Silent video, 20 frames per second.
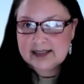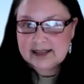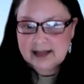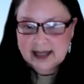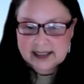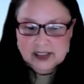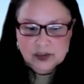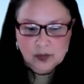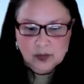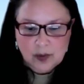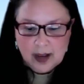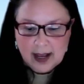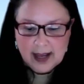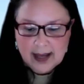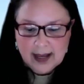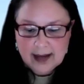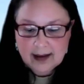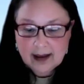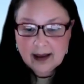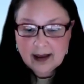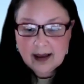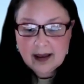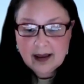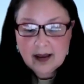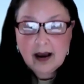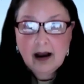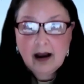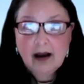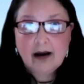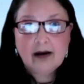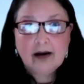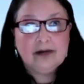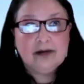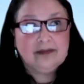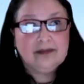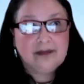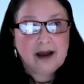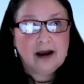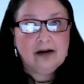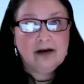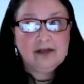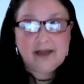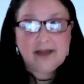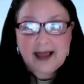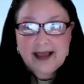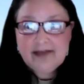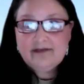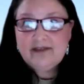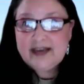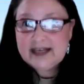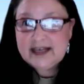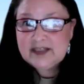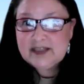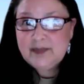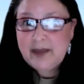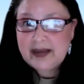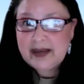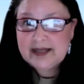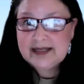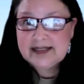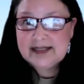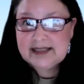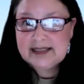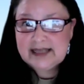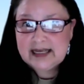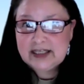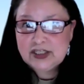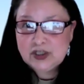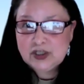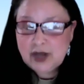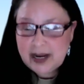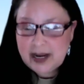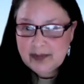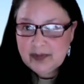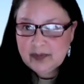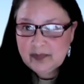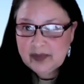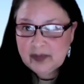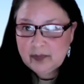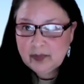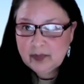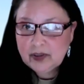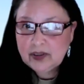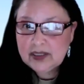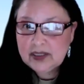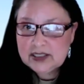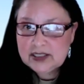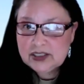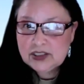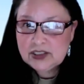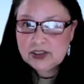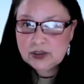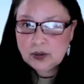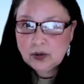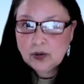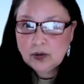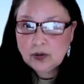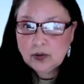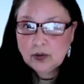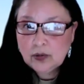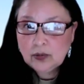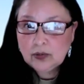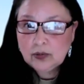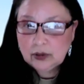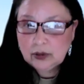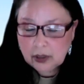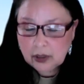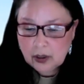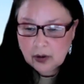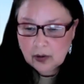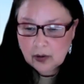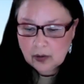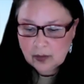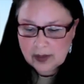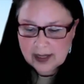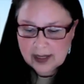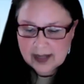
That's why our life expectancy as tribal people is so low,